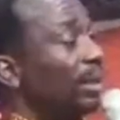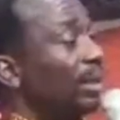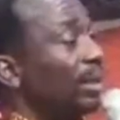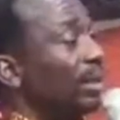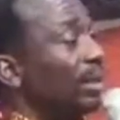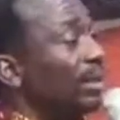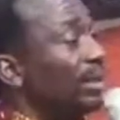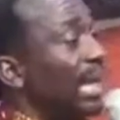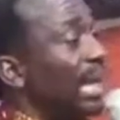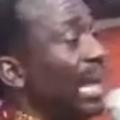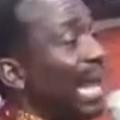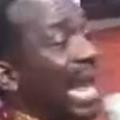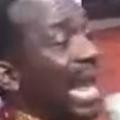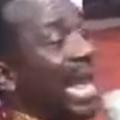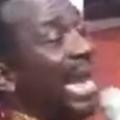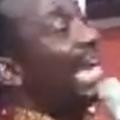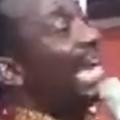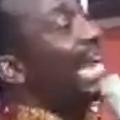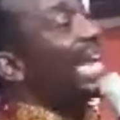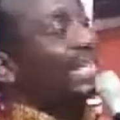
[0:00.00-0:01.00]
You say,
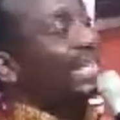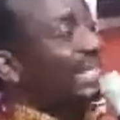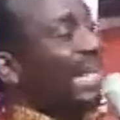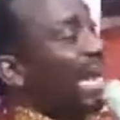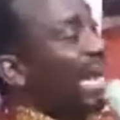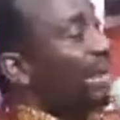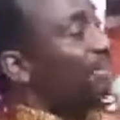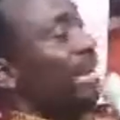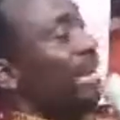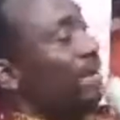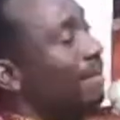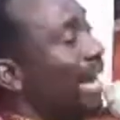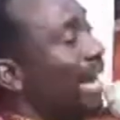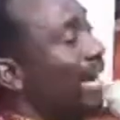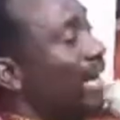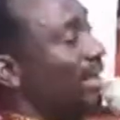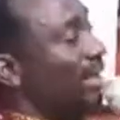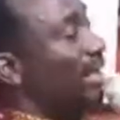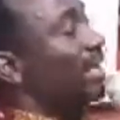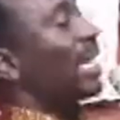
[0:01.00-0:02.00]
anytime the man
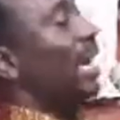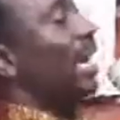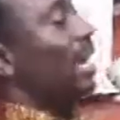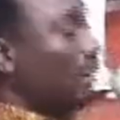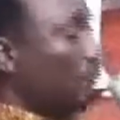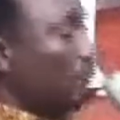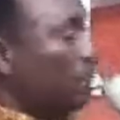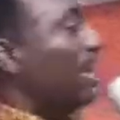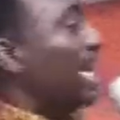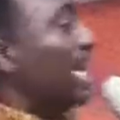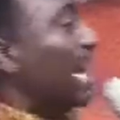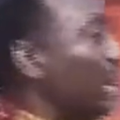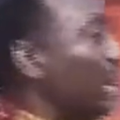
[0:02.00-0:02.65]
is in town, I will be at the